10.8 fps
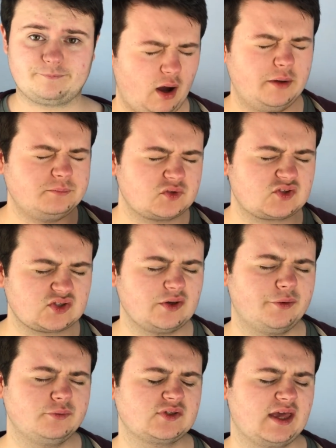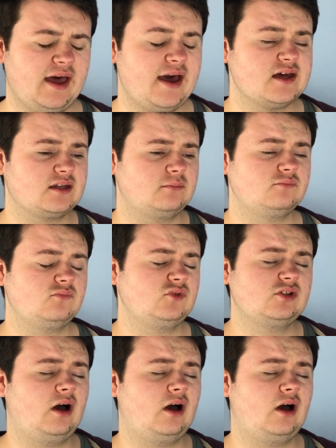But I'm so scared, I'm